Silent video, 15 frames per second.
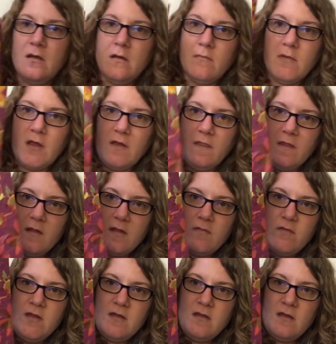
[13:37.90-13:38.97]
I got this one.
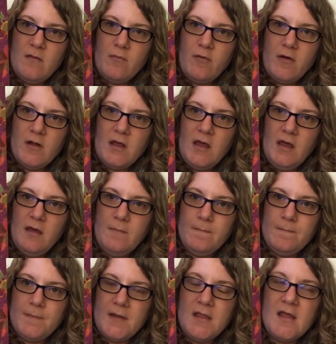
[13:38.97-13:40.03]
It's not pretty.
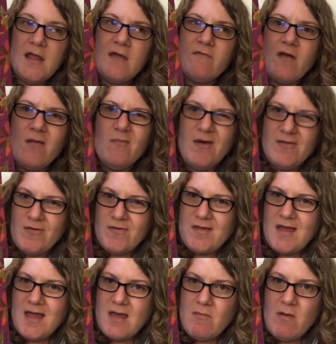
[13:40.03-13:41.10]
And, like, I've got Mother's
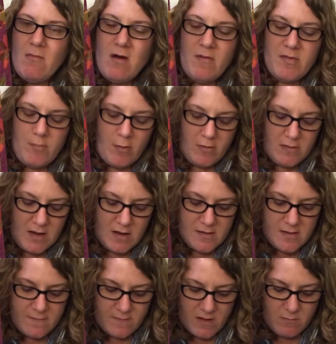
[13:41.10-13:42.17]
Day and my mom's birthday and
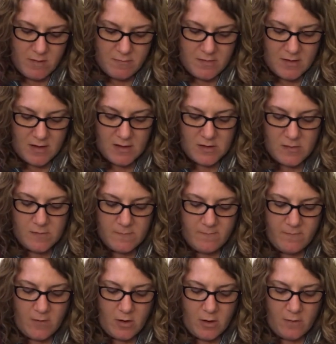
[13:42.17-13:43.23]
stuff coming up, so I can use them
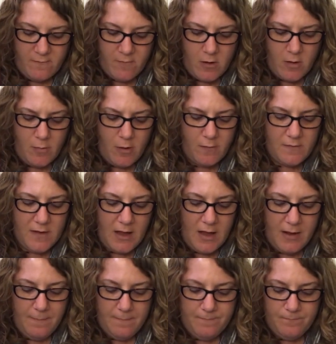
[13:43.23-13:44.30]
for her for her
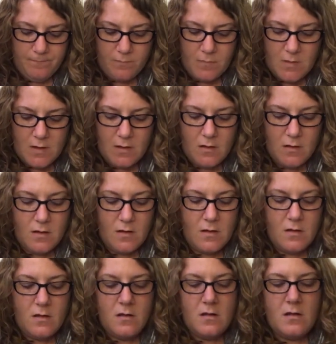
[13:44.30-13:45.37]
birthday.
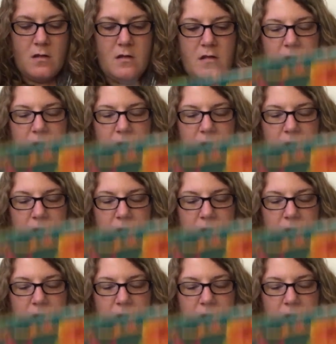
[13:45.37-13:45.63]
And then